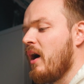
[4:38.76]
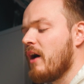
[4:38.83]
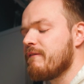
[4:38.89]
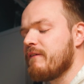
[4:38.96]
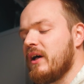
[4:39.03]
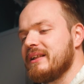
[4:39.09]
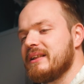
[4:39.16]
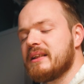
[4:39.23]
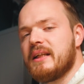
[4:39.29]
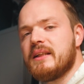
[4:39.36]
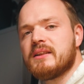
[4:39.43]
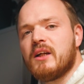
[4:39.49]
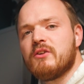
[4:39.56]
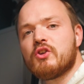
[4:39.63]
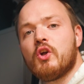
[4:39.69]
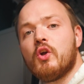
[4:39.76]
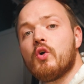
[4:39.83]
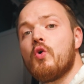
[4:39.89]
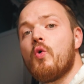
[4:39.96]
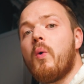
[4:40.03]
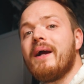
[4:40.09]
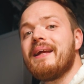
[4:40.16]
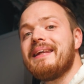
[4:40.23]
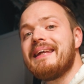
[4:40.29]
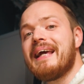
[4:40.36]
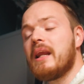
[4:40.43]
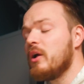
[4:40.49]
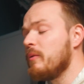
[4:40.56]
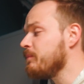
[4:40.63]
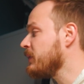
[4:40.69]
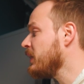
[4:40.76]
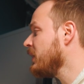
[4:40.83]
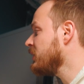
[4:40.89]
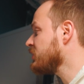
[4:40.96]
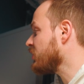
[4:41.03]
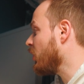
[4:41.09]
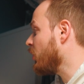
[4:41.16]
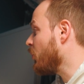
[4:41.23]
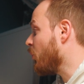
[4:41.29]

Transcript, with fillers: I find skin tones can look quite yellow. So